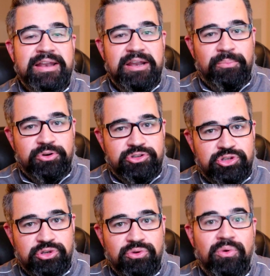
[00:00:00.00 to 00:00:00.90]
Number
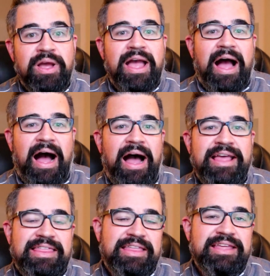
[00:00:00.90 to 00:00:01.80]
two,
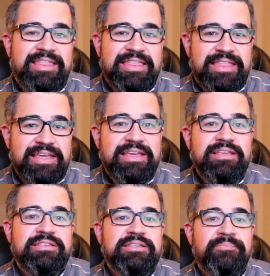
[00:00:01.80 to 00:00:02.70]
I think
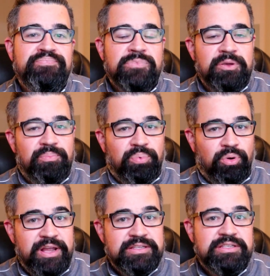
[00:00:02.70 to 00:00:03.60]
these
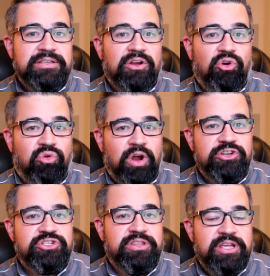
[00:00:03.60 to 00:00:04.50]
prints
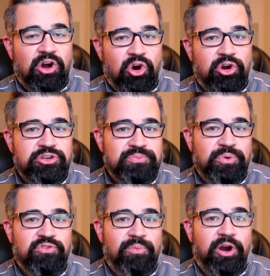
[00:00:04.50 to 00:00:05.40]
crush the artist
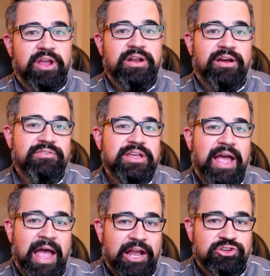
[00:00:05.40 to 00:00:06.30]
proof market of
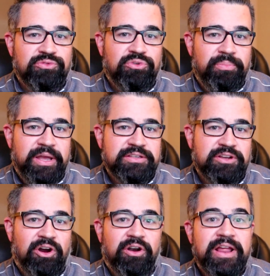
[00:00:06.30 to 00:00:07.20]
the actual
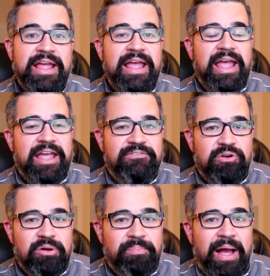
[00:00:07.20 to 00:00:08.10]
base card. If
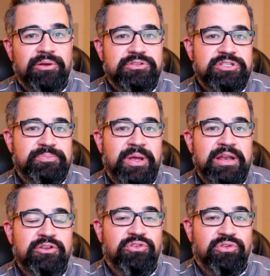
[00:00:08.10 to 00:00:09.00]
you're about to
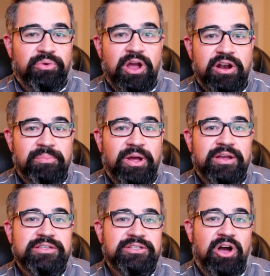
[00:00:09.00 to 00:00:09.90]
spend
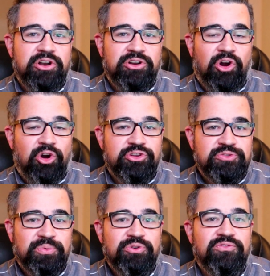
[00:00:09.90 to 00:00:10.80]
$300 on an
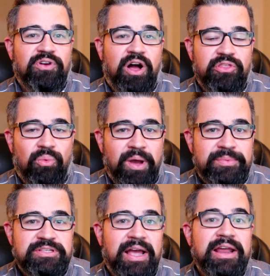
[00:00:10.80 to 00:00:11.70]
artist proof on the
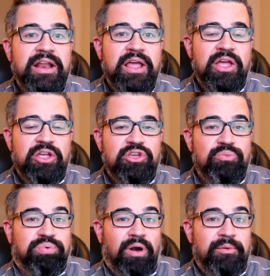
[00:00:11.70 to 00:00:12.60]
website,
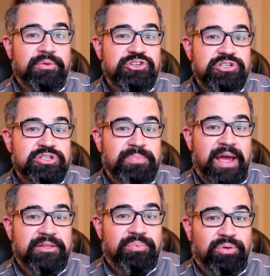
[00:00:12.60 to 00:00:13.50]
you probably should just
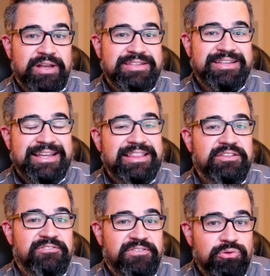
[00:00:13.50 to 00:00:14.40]
buy the print in
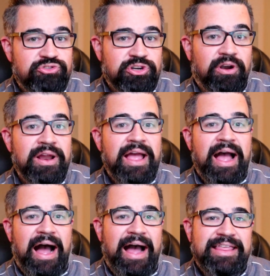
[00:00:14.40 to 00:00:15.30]
the future.
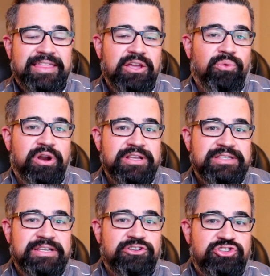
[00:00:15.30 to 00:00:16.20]
I think we're going to
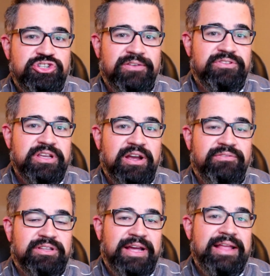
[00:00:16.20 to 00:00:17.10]
see a shifting
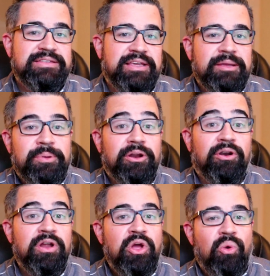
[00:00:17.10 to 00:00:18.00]
of the landscape
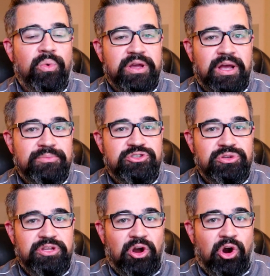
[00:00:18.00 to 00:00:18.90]
here when it comes
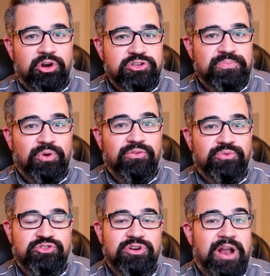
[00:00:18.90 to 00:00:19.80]
to the artist proofs,
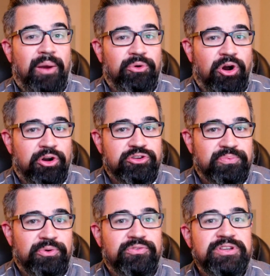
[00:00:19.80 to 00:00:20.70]
which are not real
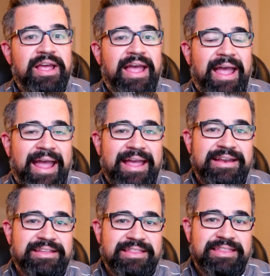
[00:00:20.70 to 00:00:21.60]
artist proofs, and